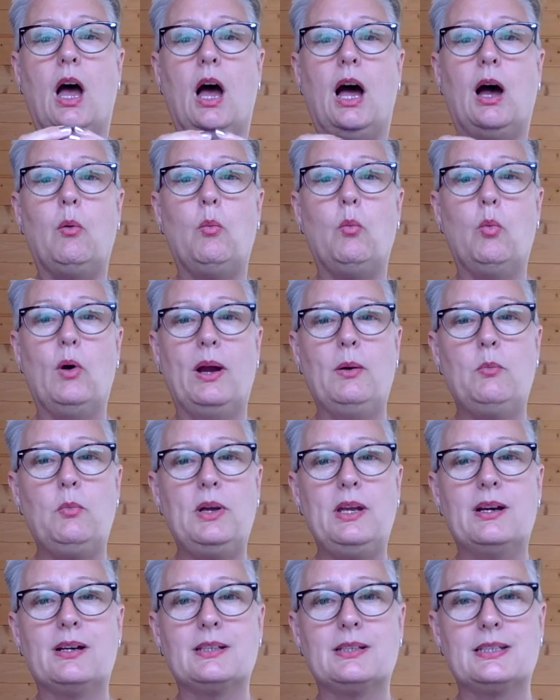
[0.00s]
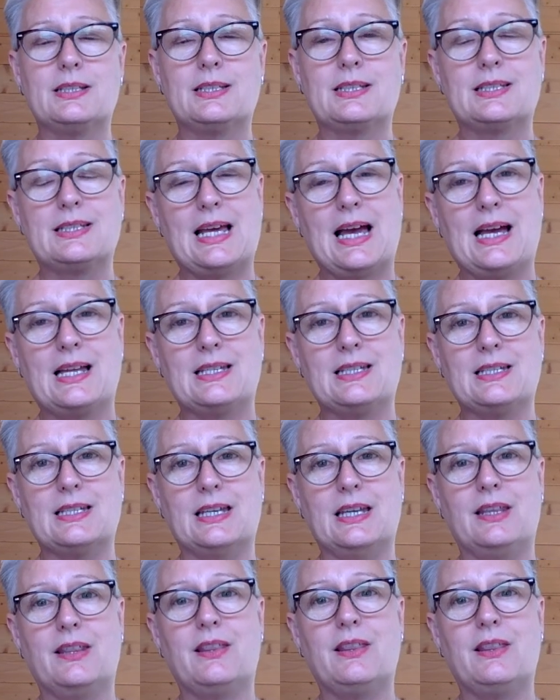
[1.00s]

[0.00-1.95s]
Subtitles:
And when we understand it,